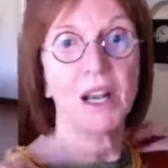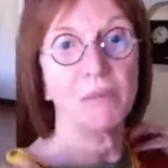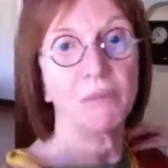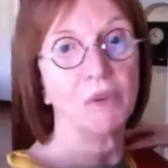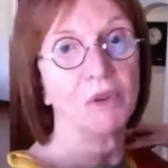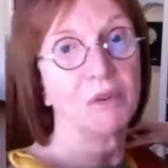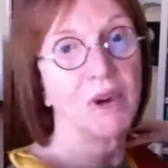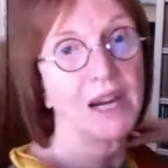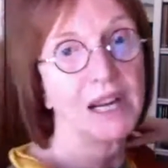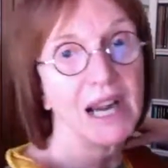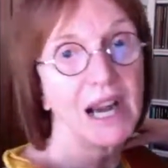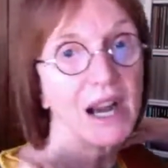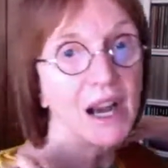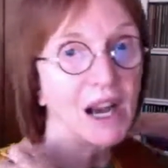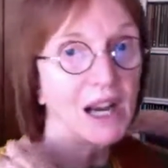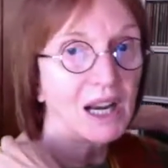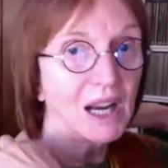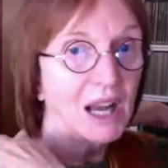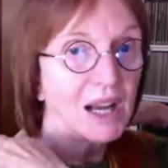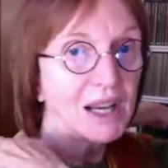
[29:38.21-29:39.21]
But right now,
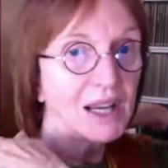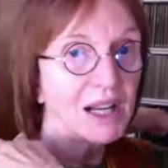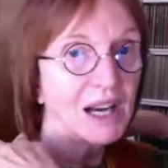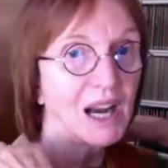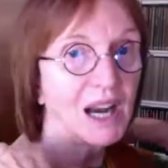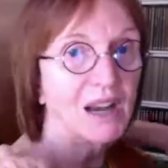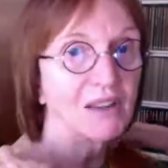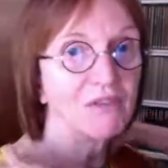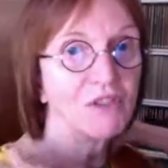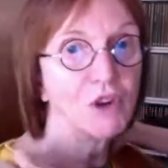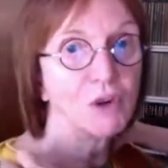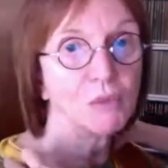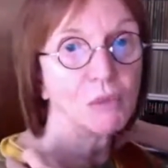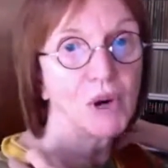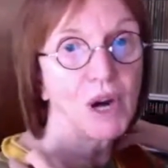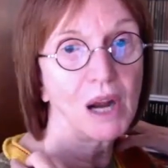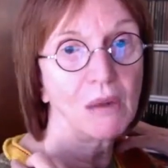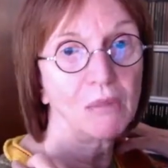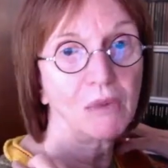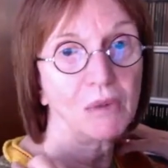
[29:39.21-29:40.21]
I like it. I have no
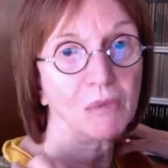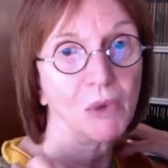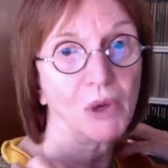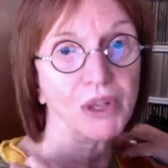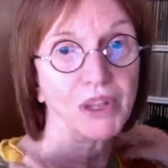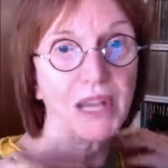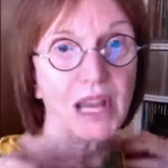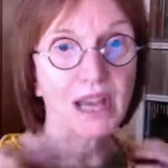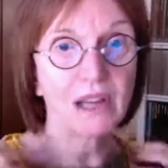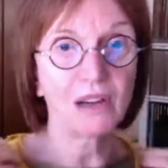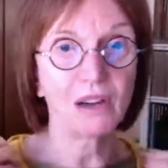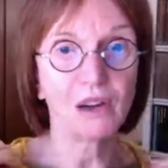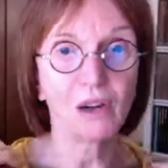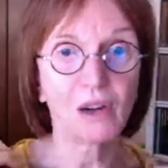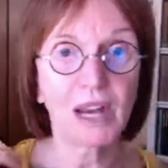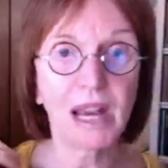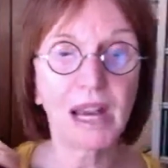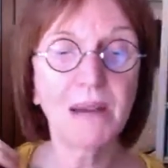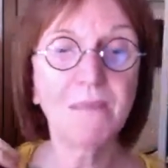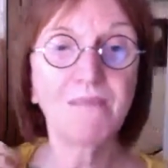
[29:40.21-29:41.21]
problem with that,
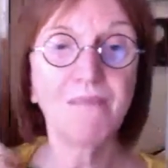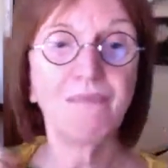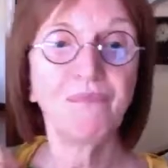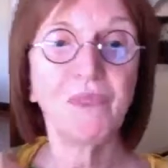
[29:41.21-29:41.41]
okay?